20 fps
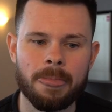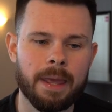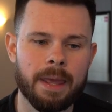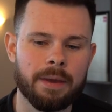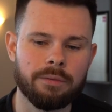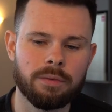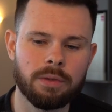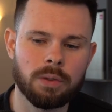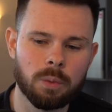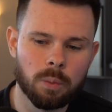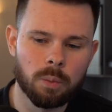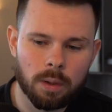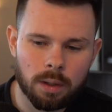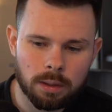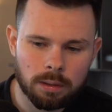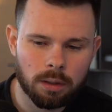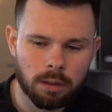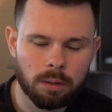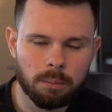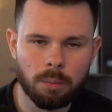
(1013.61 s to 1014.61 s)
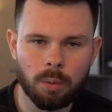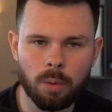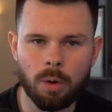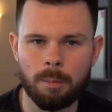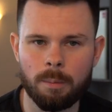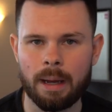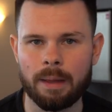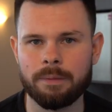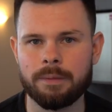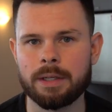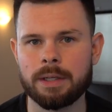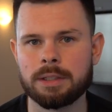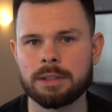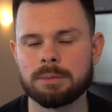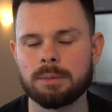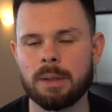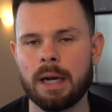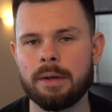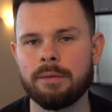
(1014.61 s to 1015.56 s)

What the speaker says: If you want to learn more about this, right?